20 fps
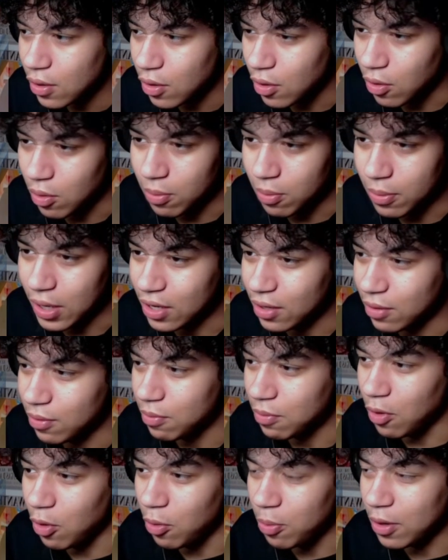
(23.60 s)
Oh my,
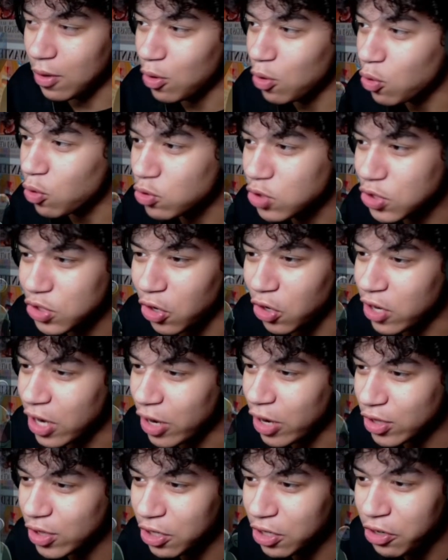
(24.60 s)
starting out
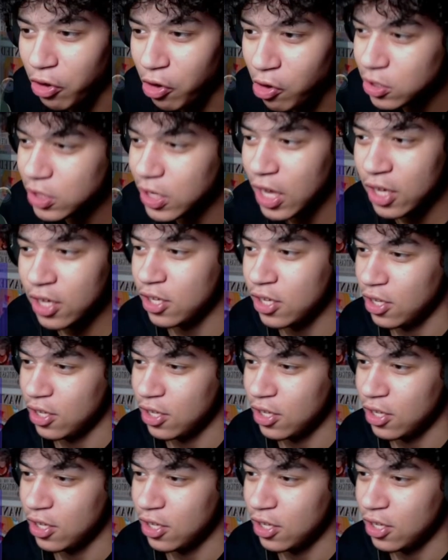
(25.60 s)
with the girl say?